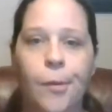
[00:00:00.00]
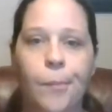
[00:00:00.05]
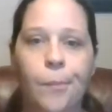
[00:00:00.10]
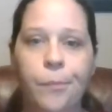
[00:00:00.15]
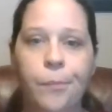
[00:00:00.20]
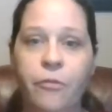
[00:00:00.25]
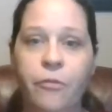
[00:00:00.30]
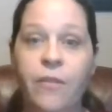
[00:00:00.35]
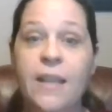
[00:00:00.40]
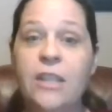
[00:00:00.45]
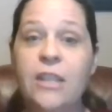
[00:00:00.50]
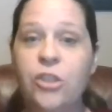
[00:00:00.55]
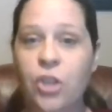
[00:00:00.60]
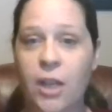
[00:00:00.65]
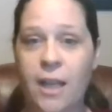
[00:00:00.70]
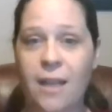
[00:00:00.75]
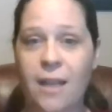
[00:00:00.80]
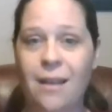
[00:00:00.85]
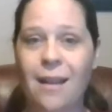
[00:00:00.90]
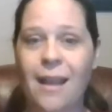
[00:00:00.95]

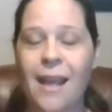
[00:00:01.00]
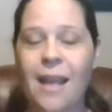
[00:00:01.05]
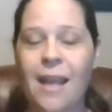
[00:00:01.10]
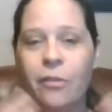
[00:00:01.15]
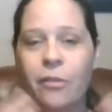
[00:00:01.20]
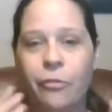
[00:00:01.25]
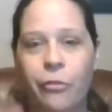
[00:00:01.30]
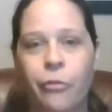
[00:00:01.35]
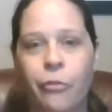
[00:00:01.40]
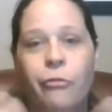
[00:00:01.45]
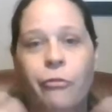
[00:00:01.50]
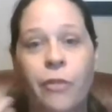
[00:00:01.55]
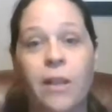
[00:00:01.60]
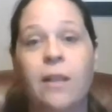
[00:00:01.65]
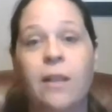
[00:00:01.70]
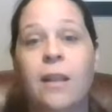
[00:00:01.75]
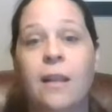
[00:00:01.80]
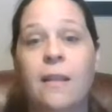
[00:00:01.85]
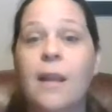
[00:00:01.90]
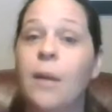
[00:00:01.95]
vision and
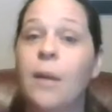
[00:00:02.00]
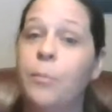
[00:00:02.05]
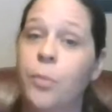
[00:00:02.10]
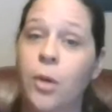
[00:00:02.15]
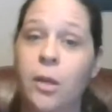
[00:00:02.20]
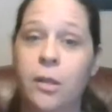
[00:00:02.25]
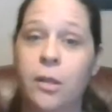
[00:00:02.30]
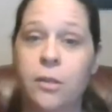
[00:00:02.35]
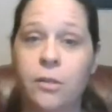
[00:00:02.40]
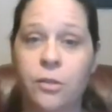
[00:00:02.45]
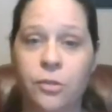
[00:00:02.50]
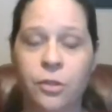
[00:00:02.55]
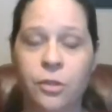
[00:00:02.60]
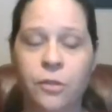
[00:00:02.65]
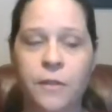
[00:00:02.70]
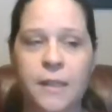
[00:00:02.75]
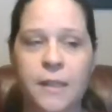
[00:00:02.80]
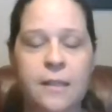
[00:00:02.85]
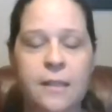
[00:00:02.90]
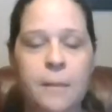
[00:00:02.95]
fulfilling that product or
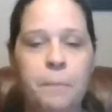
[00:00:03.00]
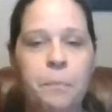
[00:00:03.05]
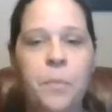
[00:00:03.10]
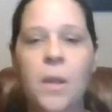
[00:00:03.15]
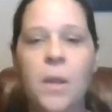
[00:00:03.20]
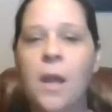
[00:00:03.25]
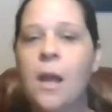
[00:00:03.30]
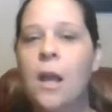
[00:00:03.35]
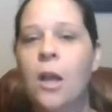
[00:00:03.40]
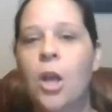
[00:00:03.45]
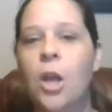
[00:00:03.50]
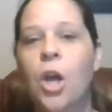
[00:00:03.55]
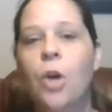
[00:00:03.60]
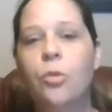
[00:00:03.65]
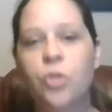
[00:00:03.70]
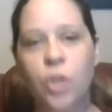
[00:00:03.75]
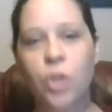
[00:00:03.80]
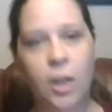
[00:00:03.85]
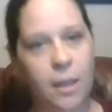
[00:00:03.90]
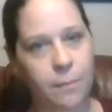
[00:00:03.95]
service.
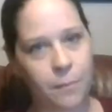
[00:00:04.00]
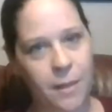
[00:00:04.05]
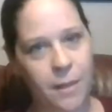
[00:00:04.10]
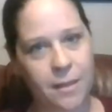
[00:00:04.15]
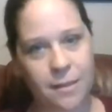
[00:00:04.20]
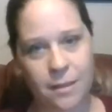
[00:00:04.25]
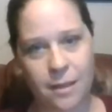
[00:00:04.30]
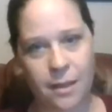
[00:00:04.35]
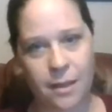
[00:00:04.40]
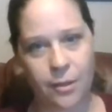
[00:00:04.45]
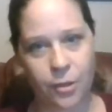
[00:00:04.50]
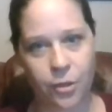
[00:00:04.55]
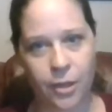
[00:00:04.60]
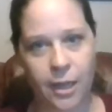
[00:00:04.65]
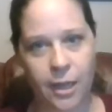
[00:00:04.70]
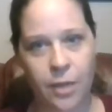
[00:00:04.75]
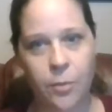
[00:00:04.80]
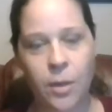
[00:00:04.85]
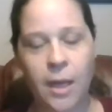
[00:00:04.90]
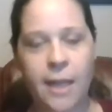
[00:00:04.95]
Coaching is another
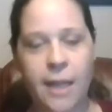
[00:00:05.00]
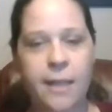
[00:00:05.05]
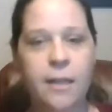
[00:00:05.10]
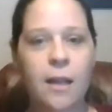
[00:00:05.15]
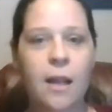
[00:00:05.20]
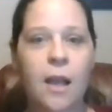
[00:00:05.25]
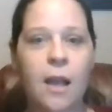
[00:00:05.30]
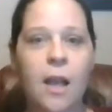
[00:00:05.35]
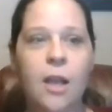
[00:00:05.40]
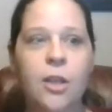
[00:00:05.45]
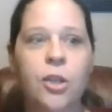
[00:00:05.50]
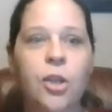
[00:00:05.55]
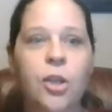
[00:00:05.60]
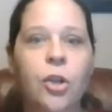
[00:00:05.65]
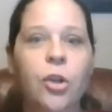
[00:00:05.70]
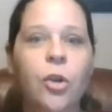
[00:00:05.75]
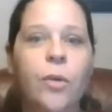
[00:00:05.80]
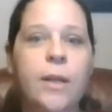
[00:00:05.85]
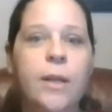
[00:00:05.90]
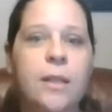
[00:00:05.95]
great one.
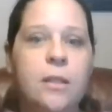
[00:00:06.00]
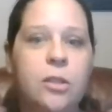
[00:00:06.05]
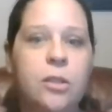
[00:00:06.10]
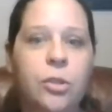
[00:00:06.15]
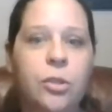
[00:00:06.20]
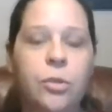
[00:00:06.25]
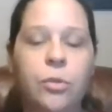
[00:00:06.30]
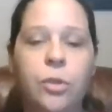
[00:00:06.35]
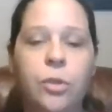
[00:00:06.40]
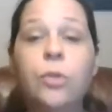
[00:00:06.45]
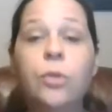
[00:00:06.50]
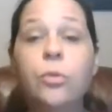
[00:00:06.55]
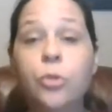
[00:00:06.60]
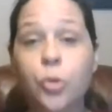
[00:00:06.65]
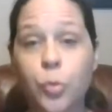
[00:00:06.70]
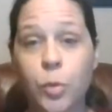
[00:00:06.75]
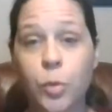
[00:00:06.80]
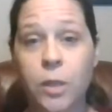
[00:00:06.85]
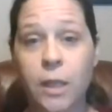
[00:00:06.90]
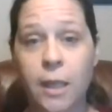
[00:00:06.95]
You're going to
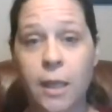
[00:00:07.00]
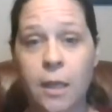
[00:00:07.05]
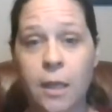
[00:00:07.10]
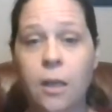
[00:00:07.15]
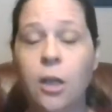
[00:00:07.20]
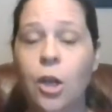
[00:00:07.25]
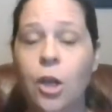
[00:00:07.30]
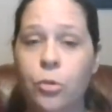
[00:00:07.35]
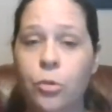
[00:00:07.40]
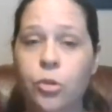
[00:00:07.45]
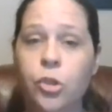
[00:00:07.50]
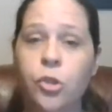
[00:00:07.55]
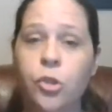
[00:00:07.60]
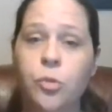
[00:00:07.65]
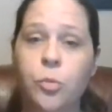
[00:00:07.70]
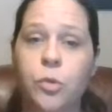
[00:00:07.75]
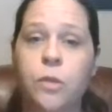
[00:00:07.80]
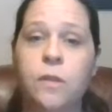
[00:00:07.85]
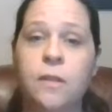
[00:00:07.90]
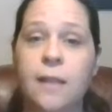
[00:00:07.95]
usually, coaches
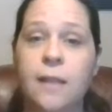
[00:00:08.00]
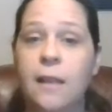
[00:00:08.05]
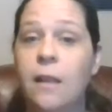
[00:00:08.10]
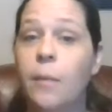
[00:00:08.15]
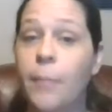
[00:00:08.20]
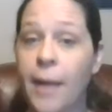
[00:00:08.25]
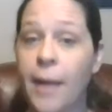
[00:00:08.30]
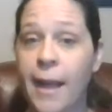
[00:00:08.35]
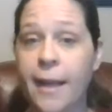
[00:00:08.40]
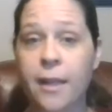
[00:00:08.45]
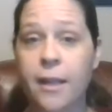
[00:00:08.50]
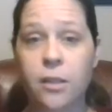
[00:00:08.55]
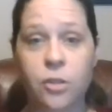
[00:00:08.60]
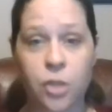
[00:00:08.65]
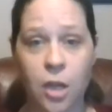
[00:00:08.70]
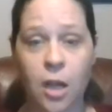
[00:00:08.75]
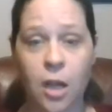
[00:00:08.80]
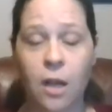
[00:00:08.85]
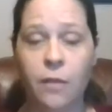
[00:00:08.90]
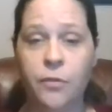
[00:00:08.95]
will sell a package
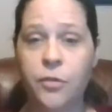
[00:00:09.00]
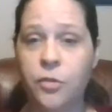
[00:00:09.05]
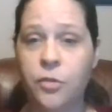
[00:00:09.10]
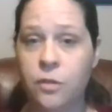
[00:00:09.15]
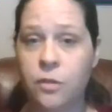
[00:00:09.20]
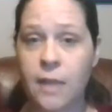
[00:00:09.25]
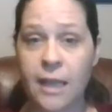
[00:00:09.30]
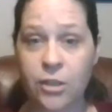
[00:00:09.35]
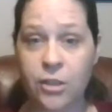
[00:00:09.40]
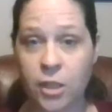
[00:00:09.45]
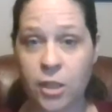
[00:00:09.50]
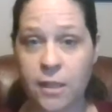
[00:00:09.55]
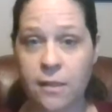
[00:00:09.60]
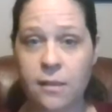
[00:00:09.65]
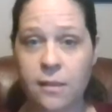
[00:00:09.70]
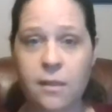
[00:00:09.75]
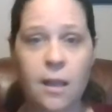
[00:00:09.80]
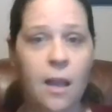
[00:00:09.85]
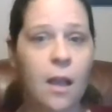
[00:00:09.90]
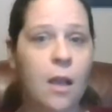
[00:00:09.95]
of
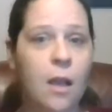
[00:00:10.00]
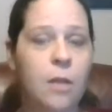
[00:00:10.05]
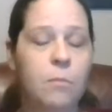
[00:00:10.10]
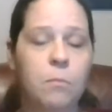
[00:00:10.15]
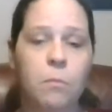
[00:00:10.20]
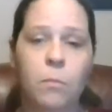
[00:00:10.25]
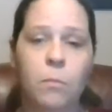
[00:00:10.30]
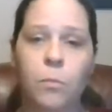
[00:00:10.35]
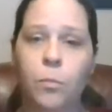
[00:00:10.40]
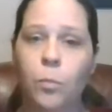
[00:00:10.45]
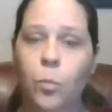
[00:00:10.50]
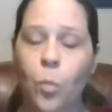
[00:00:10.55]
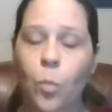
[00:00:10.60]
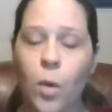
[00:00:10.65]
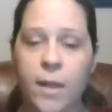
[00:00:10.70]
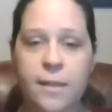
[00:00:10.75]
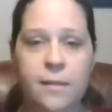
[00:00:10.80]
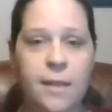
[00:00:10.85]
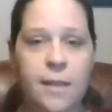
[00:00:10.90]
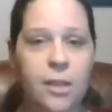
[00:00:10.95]
sessions.
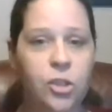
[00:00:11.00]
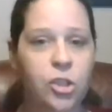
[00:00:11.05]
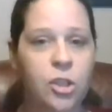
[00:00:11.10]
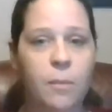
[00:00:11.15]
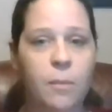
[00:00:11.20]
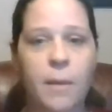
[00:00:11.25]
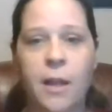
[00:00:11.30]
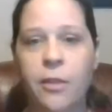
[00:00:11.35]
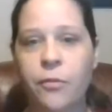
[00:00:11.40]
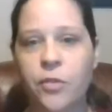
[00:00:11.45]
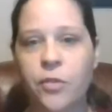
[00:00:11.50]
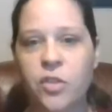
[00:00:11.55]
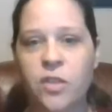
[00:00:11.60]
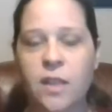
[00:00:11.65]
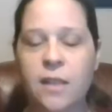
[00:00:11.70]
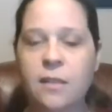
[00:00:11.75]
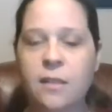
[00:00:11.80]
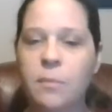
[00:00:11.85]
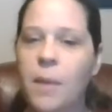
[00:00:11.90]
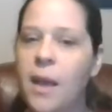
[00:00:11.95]
1 session a month for
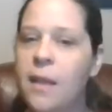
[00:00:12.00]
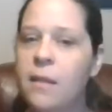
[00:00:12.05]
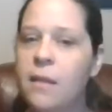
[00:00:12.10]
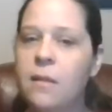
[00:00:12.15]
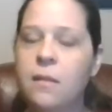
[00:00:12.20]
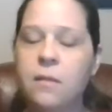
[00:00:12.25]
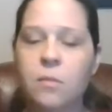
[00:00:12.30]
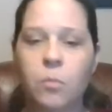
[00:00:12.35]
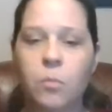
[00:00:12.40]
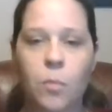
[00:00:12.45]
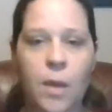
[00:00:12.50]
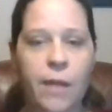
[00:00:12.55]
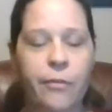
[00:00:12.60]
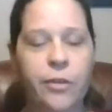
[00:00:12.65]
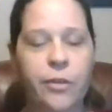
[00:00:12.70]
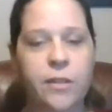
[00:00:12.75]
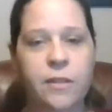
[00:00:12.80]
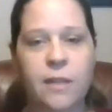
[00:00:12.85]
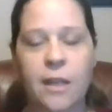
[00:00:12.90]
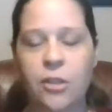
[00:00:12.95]
6 months,
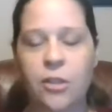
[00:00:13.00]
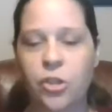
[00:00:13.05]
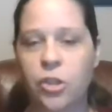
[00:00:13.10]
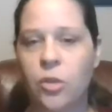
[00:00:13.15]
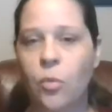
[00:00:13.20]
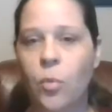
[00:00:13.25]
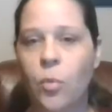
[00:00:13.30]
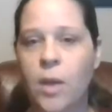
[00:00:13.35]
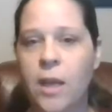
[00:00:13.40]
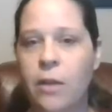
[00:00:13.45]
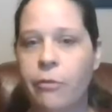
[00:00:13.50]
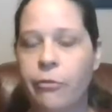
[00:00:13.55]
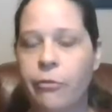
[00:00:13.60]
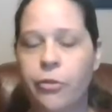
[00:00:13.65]
every session a week for